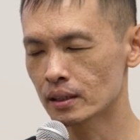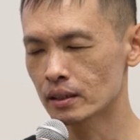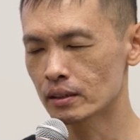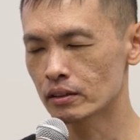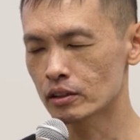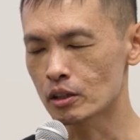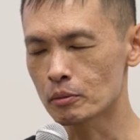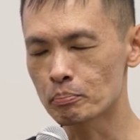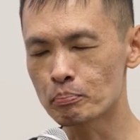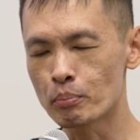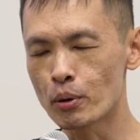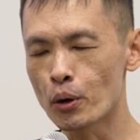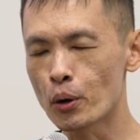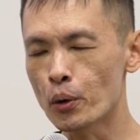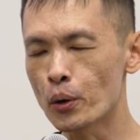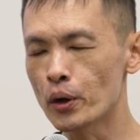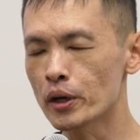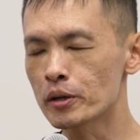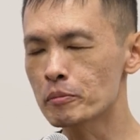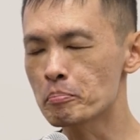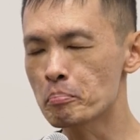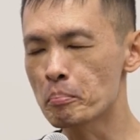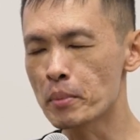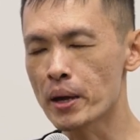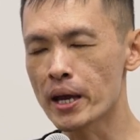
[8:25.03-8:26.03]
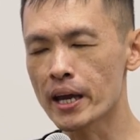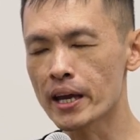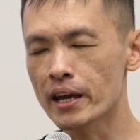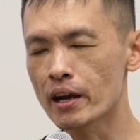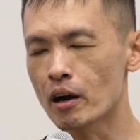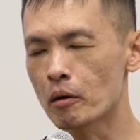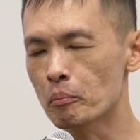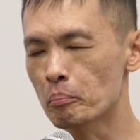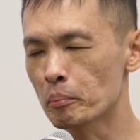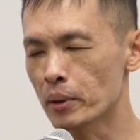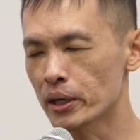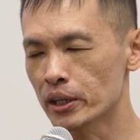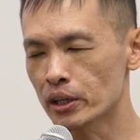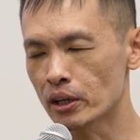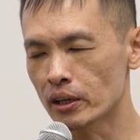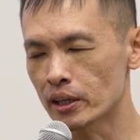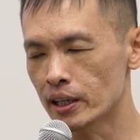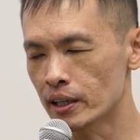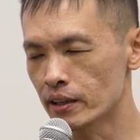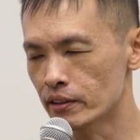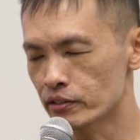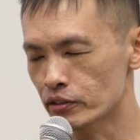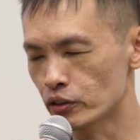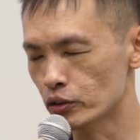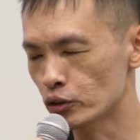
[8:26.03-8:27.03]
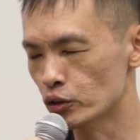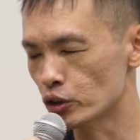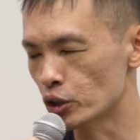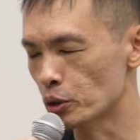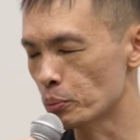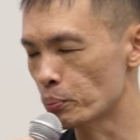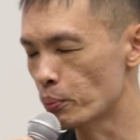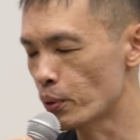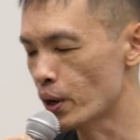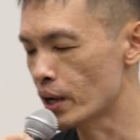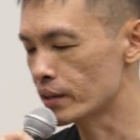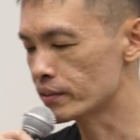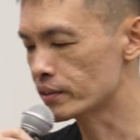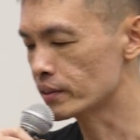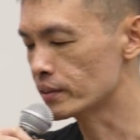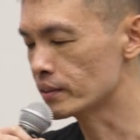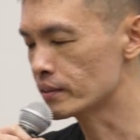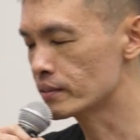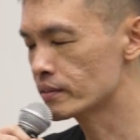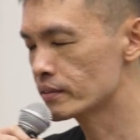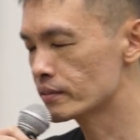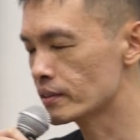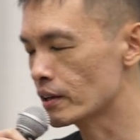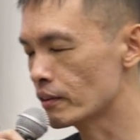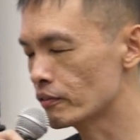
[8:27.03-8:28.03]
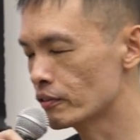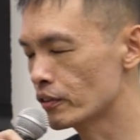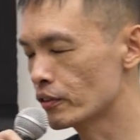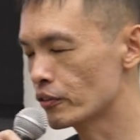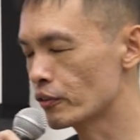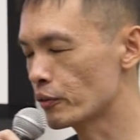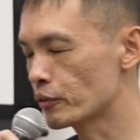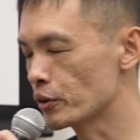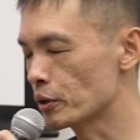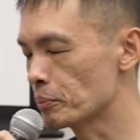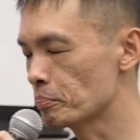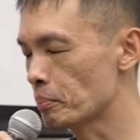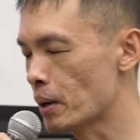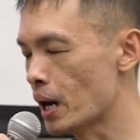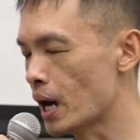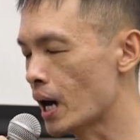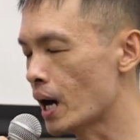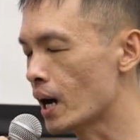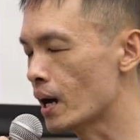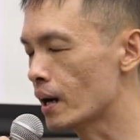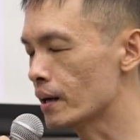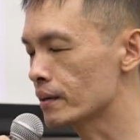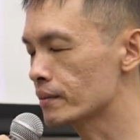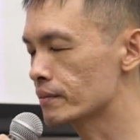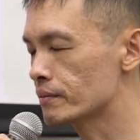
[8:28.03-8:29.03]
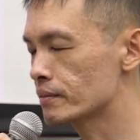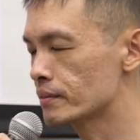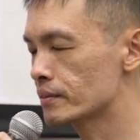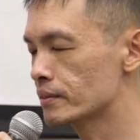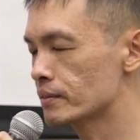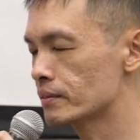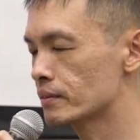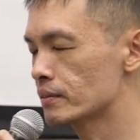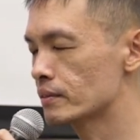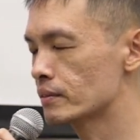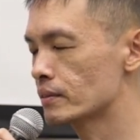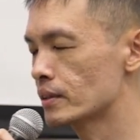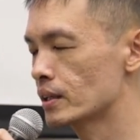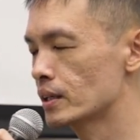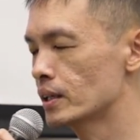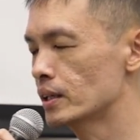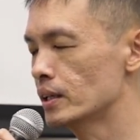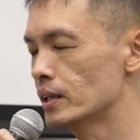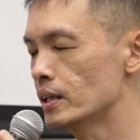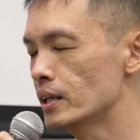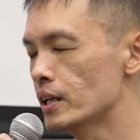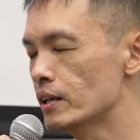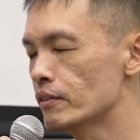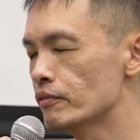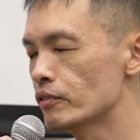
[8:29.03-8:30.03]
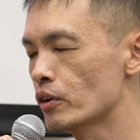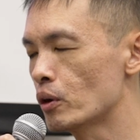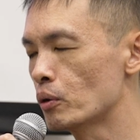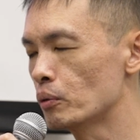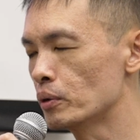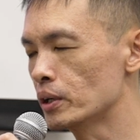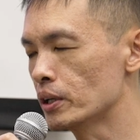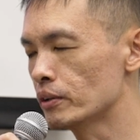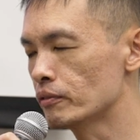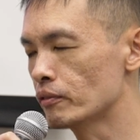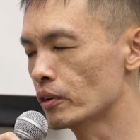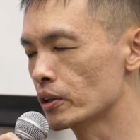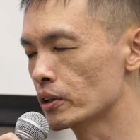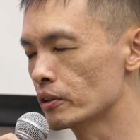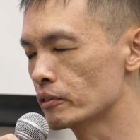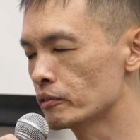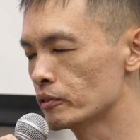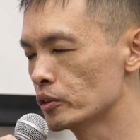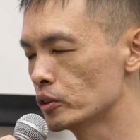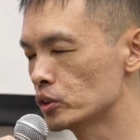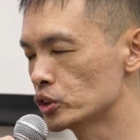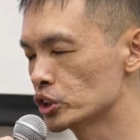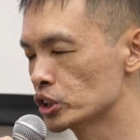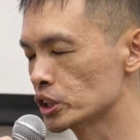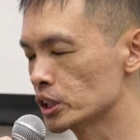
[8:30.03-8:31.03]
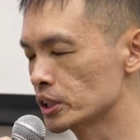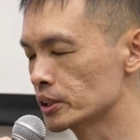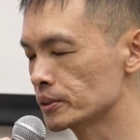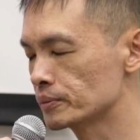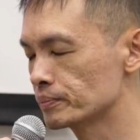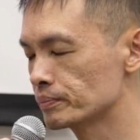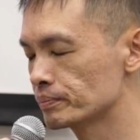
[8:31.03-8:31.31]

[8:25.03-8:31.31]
The poet may or may not listen to the present, suffer from the past, live only for the future.